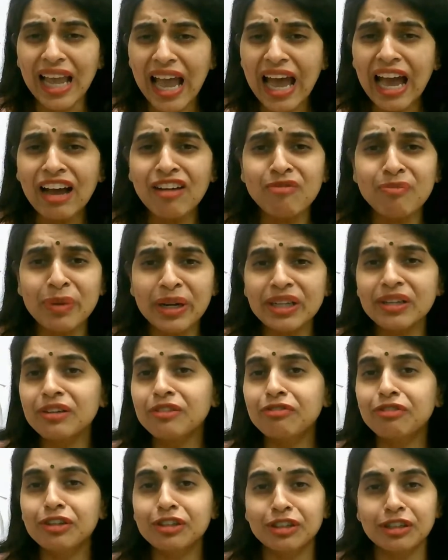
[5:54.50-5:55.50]
have better
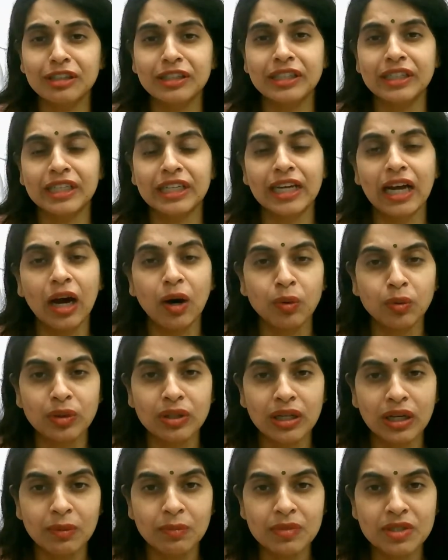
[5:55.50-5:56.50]
fertility
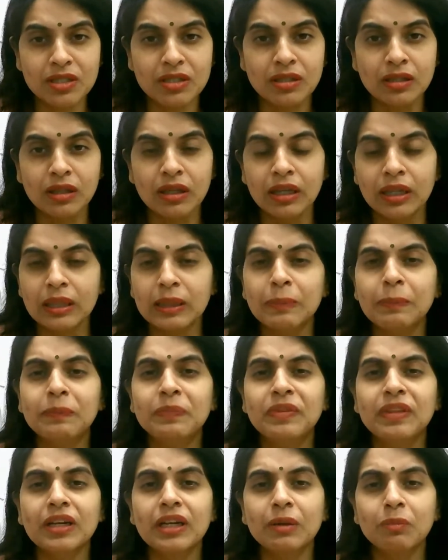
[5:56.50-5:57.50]
outcomes. The
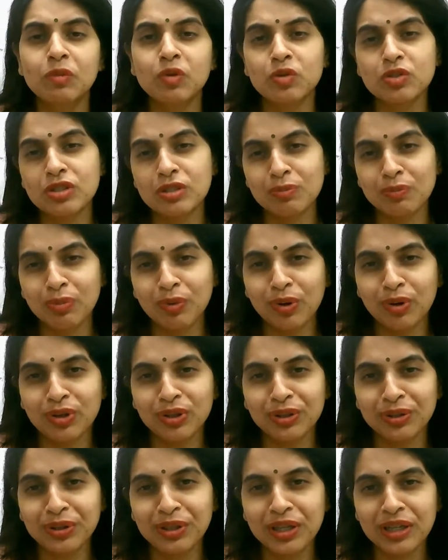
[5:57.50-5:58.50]
three most
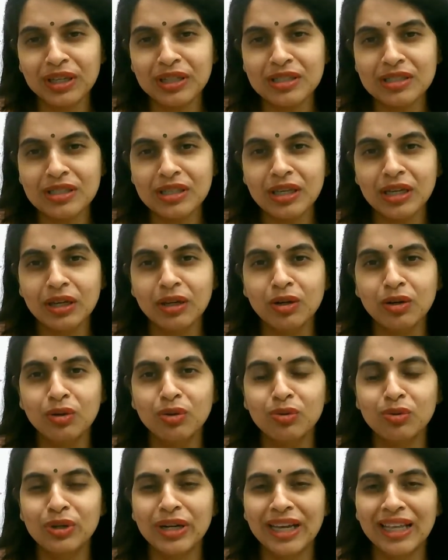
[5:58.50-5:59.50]
important things
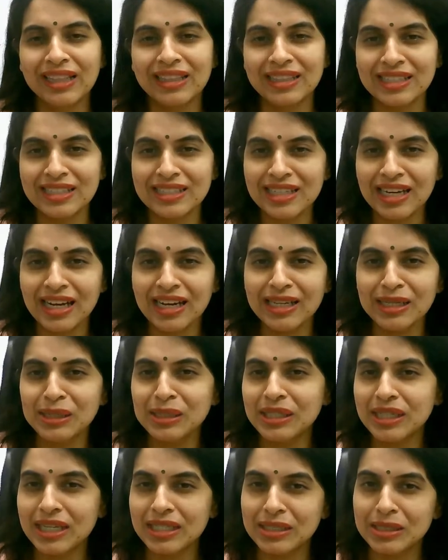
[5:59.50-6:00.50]
include healthy diet,
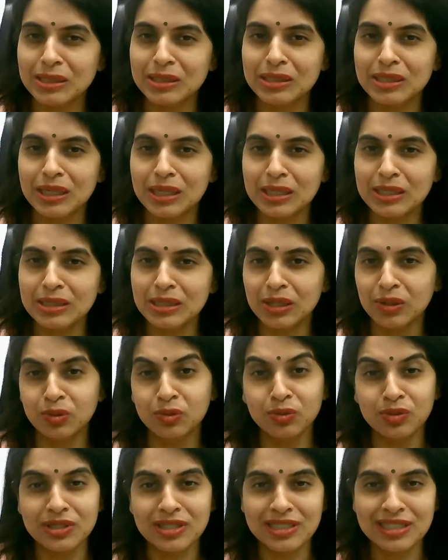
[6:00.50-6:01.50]
exercise, and
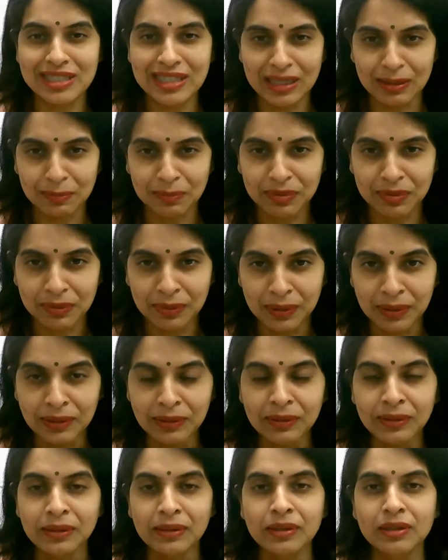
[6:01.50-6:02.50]
good sleep.
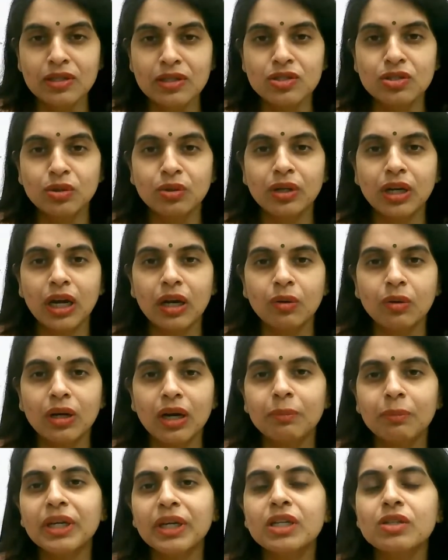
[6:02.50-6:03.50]
So now
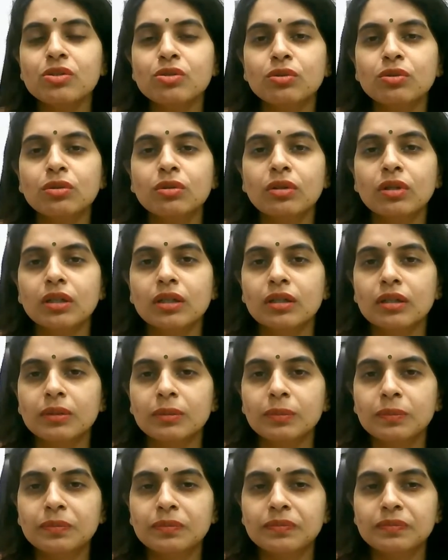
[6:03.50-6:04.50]
coming
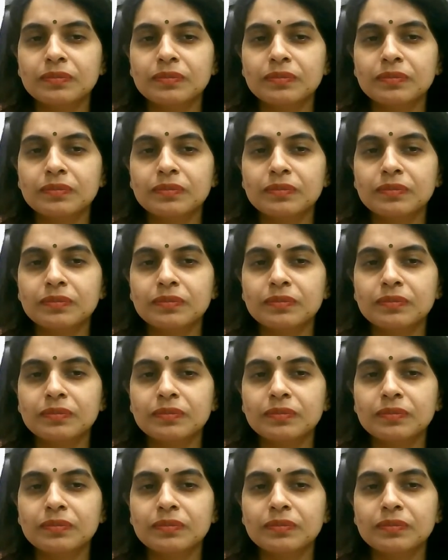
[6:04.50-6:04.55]
to